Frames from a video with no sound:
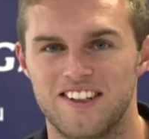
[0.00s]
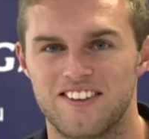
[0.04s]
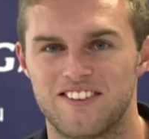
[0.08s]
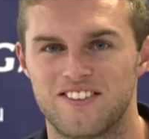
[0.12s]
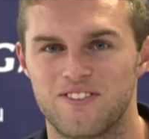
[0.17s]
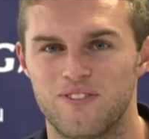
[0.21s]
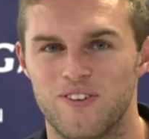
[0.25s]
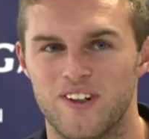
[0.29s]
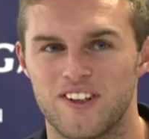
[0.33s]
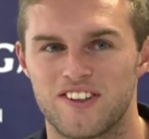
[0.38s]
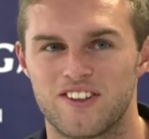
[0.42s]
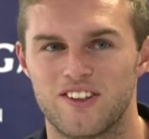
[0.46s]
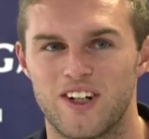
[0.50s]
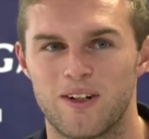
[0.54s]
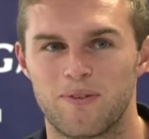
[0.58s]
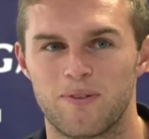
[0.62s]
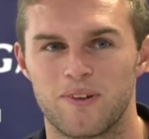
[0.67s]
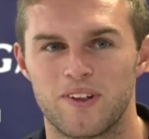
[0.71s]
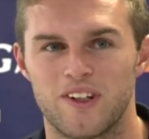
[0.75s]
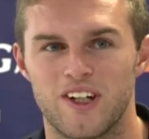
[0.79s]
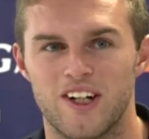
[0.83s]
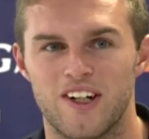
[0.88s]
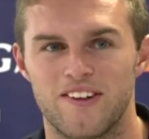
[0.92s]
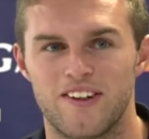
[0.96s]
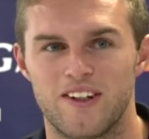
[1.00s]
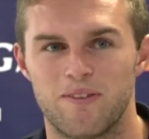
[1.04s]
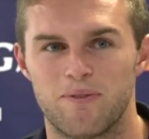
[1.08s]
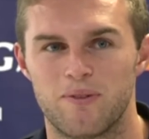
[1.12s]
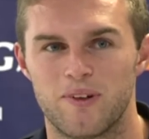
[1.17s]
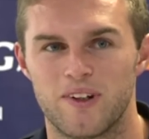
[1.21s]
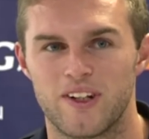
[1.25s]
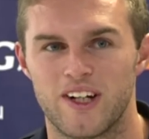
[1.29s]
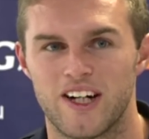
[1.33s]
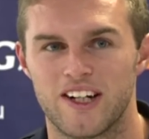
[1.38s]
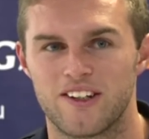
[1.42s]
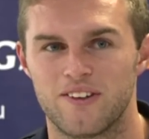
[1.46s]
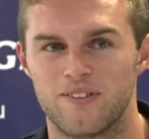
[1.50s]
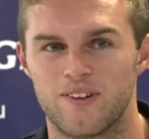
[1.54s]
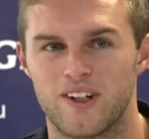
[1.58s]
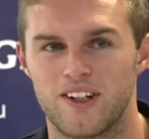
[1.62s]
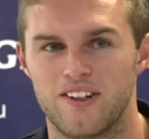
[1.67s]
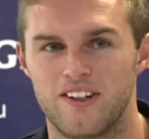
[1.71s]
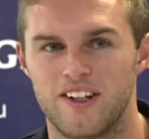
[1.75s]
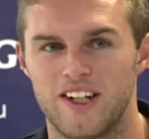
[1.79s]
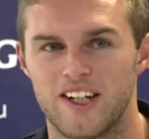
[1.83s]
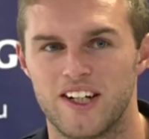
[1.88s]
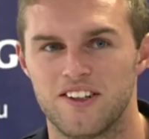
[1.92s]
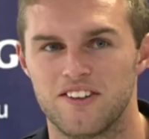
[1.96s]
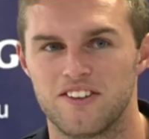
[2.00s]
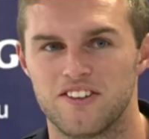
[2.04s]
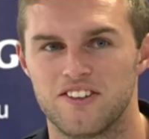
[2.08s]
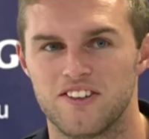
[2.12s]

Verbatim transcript: it's once they're up and going, they're pretty hard to run down.